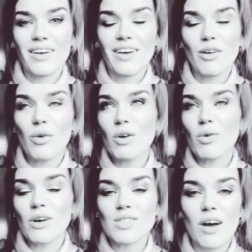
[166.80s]
and we all
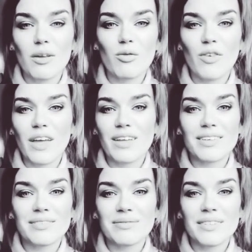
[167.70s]
looked on and think,
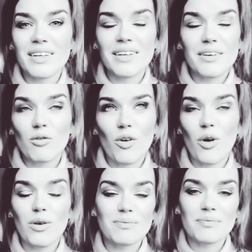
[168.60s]

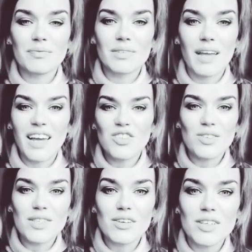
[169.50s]
thought, extra
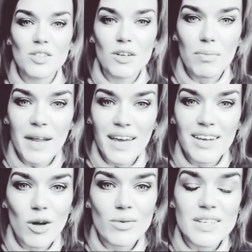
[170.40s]
sausage on a plate,
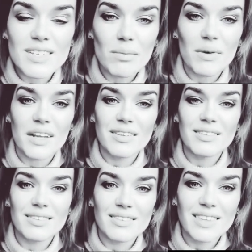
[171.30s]
an older sibling.
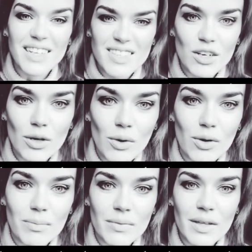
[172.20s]
That's the
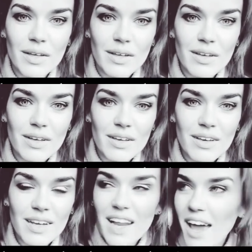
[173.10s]
norm
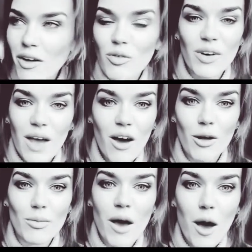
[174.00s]
in every
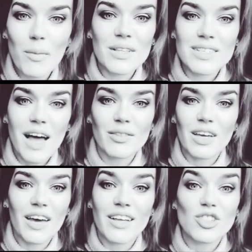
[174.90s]
home up and down the
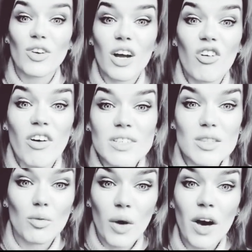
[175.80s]
country, across
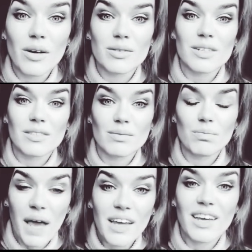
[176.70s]
the world.
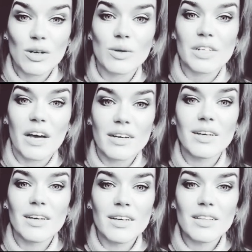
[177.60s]
Pecking order,
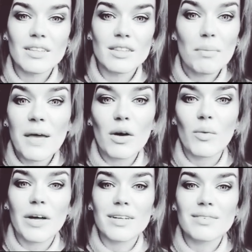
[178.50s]
the bigger
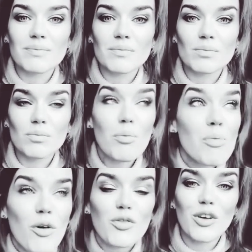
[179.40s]
one,
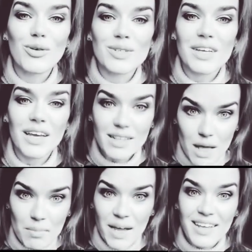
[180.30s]
more food in
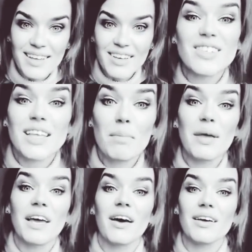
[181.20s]
their belly they're
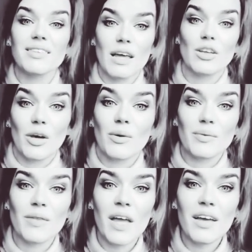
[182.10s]
bigger than you.
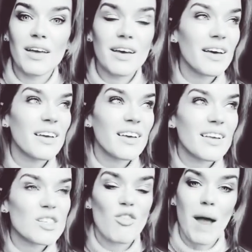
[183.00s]

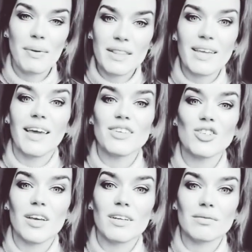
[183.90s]
A scrap in the
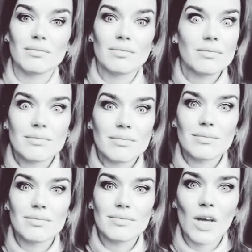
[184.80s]
kitchen,
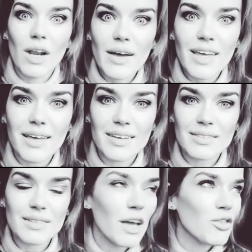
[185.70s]
you're lucky
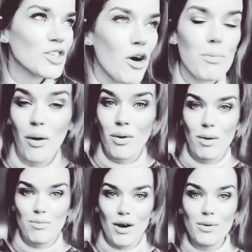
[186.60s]
if a dog bowl
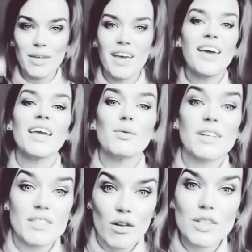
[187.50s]
got broke and you had
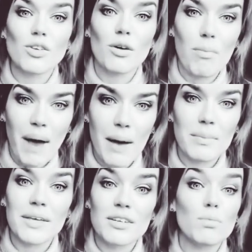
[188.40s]
a scratch on your back
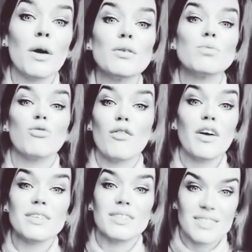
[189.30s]
because most
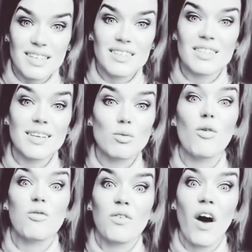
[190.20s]
brothers and sisters
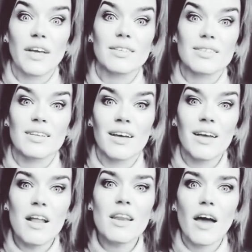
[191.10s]
will fight,
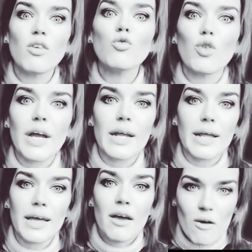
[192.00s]
like
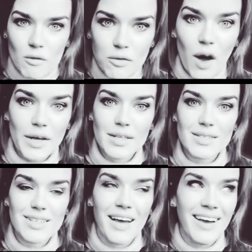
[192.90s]
really fight.